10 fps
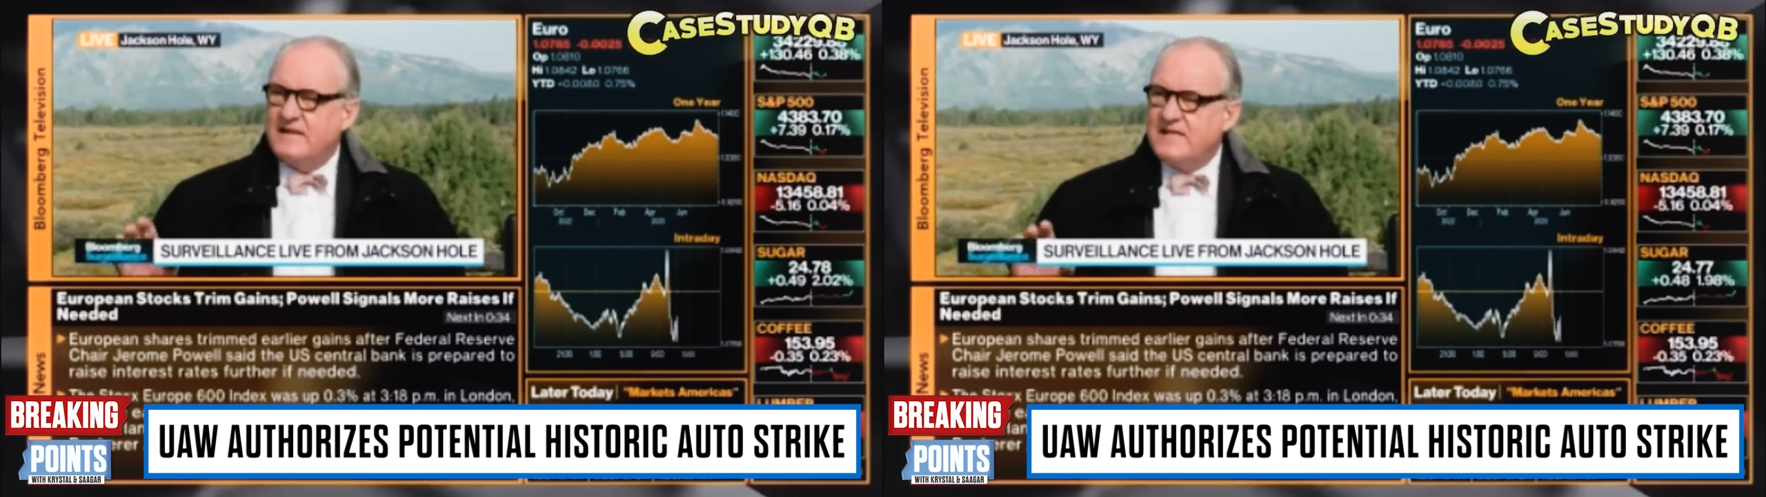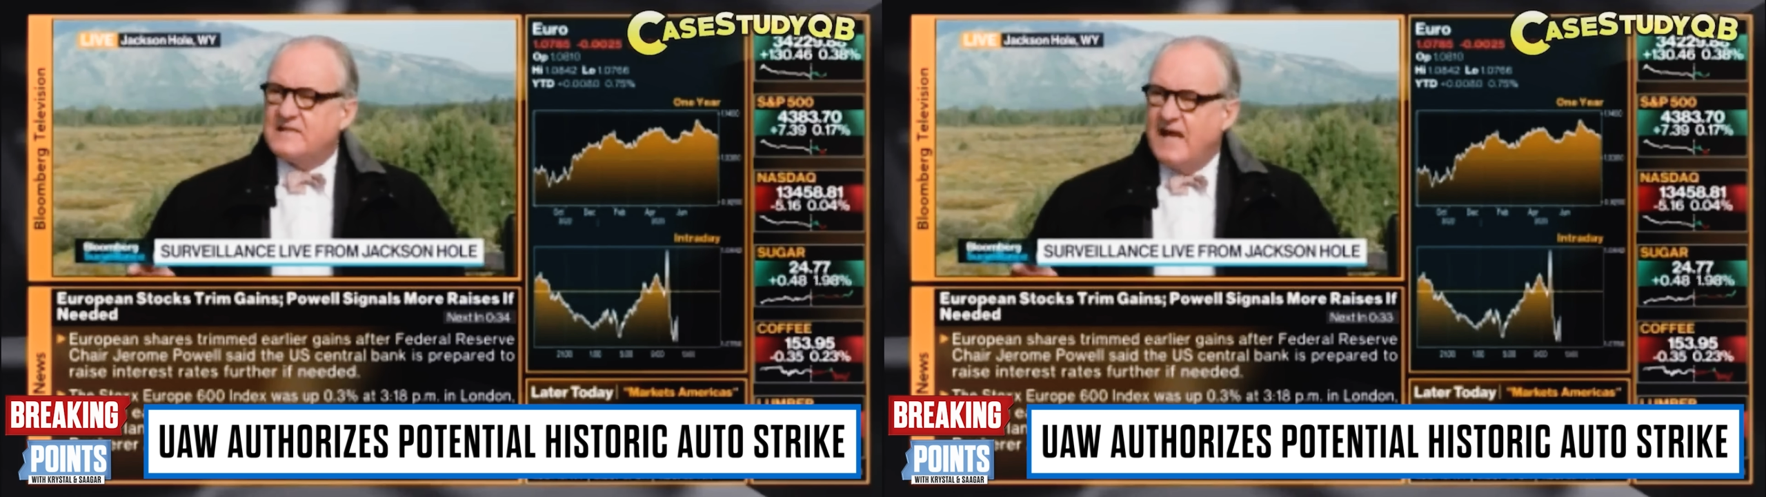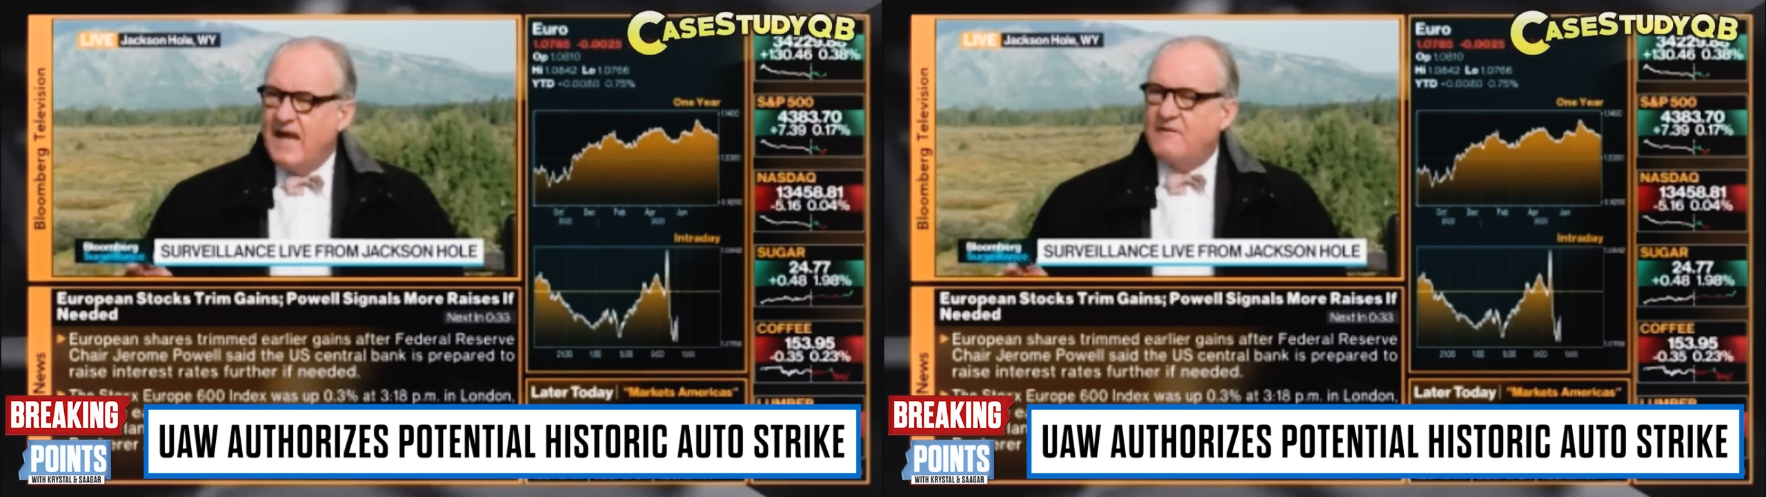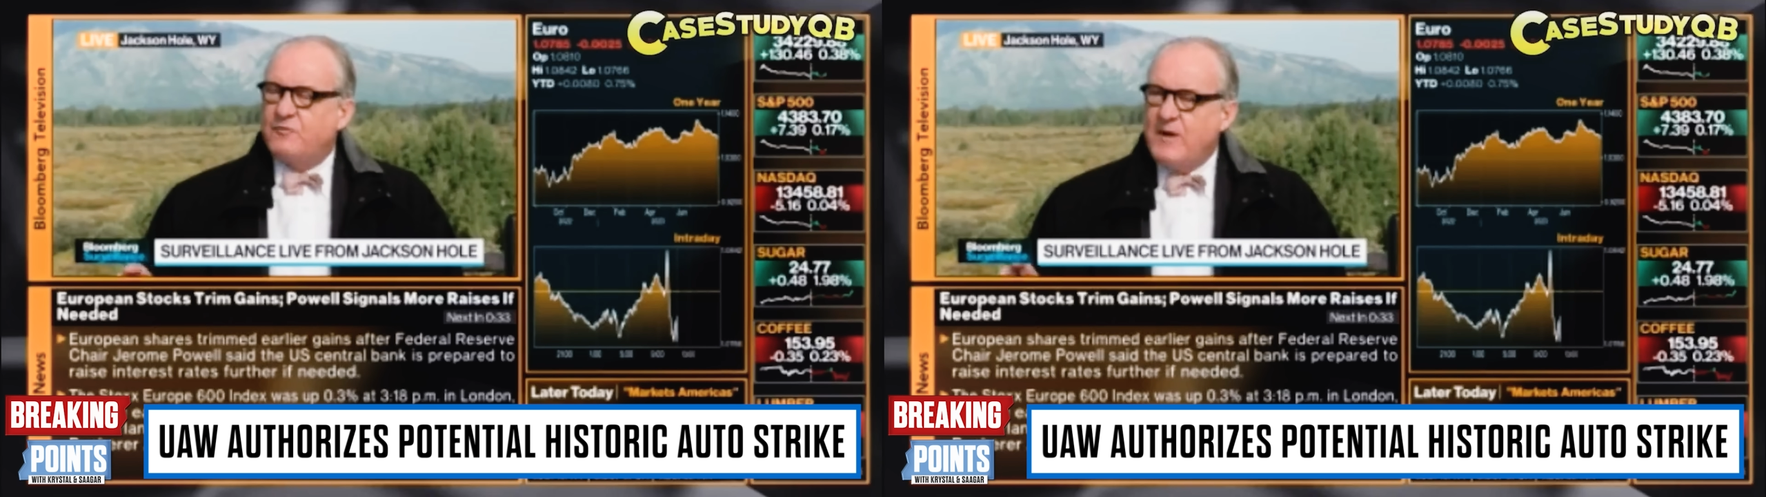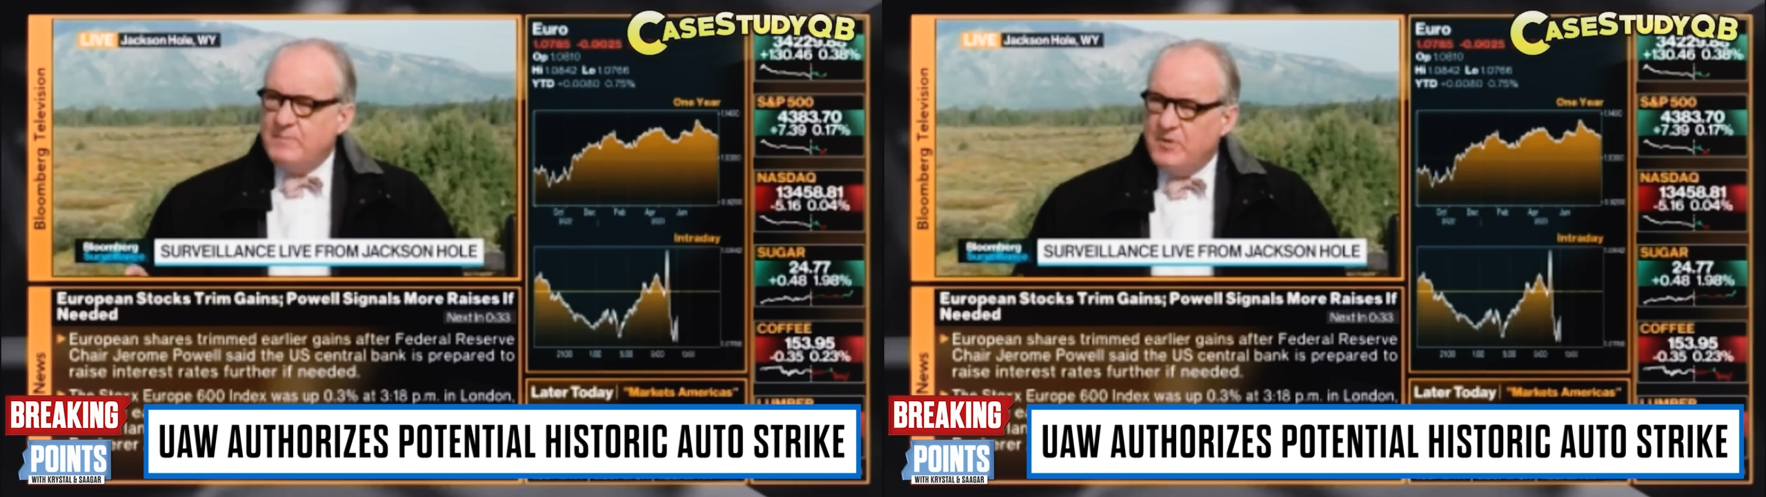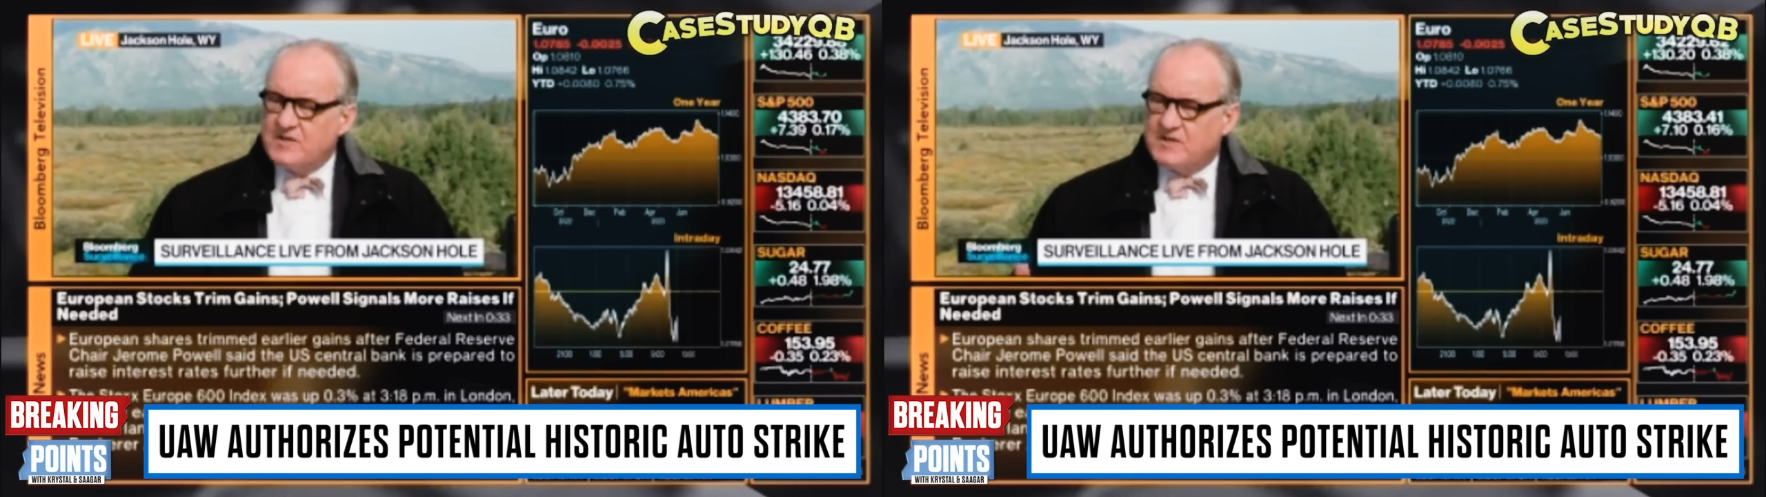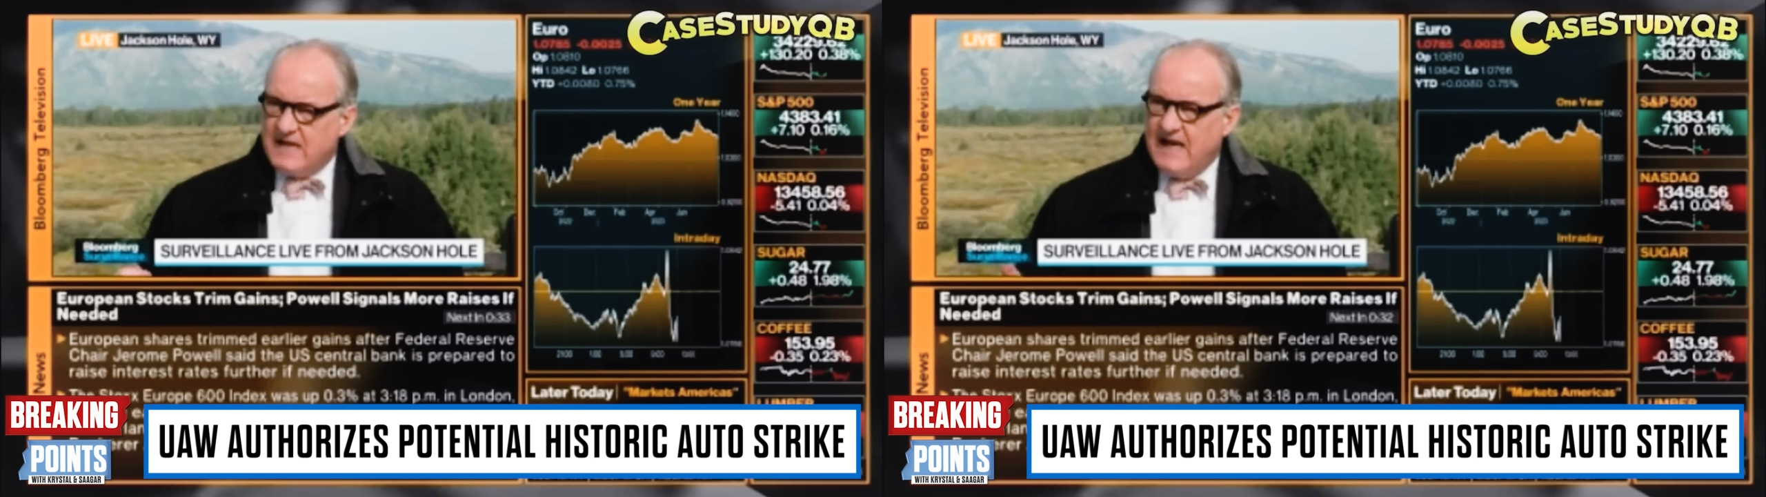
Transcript: Lisa, if we put